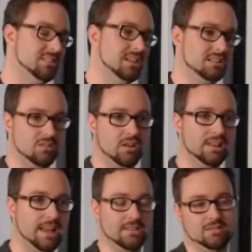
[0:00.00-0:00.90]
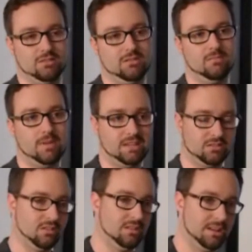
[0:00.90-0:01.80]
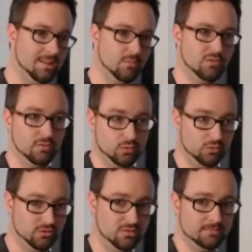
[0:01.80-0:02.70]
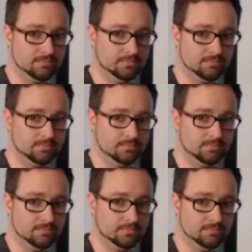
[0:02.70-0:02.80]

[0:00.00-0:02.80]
that it's not allowed to based on a number of rules.